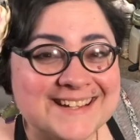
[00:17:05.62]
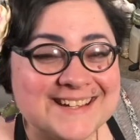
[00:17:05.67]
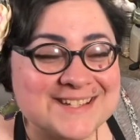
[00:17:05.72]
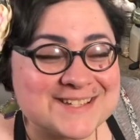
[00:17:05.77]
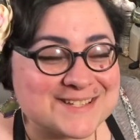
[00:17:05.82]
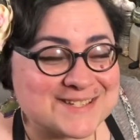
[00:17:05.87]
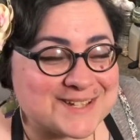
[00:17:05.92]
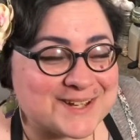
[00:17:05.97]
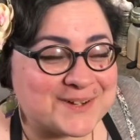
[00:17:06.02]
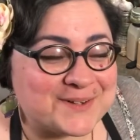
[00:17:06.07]

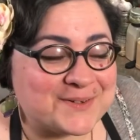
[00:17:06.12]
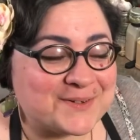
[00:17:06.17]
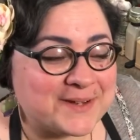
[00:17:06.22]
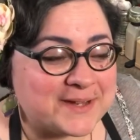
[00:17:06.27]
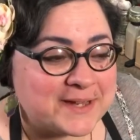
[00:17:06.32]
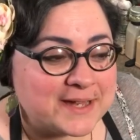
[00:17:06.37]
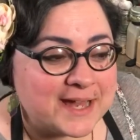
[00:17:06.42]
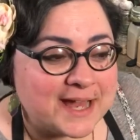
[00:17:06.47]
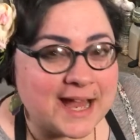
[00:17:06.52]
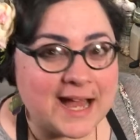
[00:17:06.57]
So
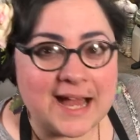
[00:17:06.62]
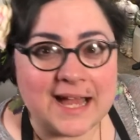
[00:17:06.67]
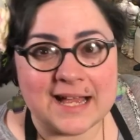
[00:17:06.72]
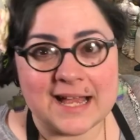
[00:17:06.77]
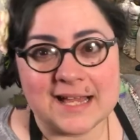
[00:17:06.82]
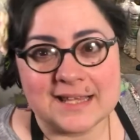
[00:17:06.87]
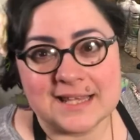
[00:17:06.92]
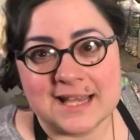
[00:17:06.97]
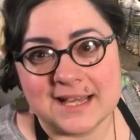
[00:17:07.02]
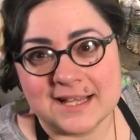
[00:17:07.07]
I
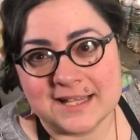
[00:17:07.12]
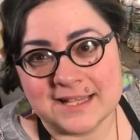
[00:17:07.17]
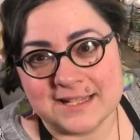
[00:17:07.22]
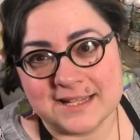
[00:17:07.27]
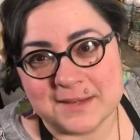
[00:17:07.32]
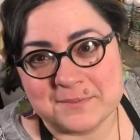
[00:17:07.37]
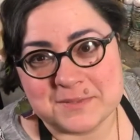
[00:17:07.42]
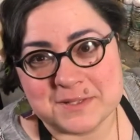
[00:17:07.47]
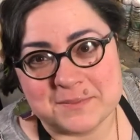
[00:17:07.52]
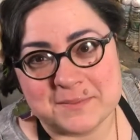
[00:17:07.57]
got that cleaned
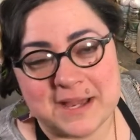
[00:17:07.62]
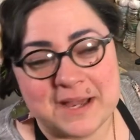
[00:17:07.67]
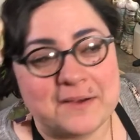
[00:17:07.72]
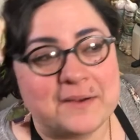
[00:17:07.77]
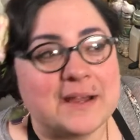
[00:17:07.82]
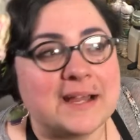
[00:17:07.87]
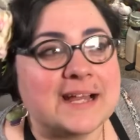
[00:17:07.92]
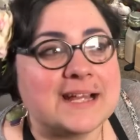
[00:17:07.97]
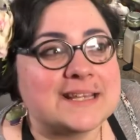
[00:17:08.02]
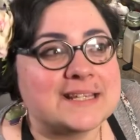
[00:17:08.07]
up somehow.
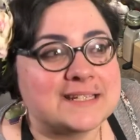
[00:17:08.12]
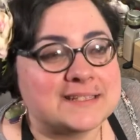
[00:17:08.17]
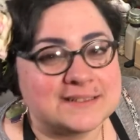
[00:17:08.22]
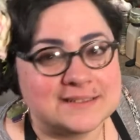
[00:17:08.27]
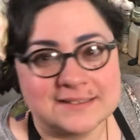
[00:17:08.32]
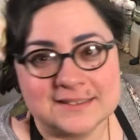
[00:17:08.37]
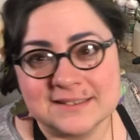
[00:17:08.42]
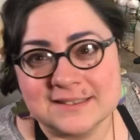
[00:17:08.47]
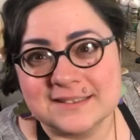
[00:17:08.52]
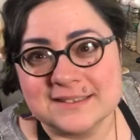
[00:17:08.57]
I got the
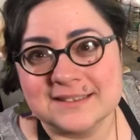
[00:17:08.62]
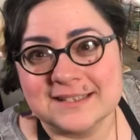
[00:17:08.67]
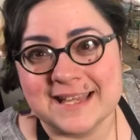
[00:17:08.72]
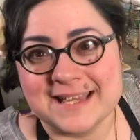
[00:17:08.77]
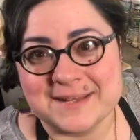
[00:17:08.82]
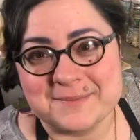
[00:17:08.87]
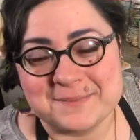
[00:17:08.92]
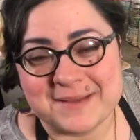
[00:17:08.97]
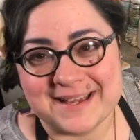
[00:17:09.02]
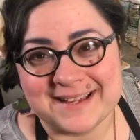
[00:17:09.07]

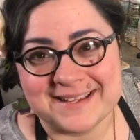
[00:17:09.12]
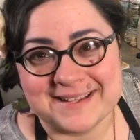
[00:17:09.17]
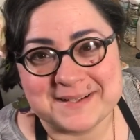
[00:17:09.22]
light back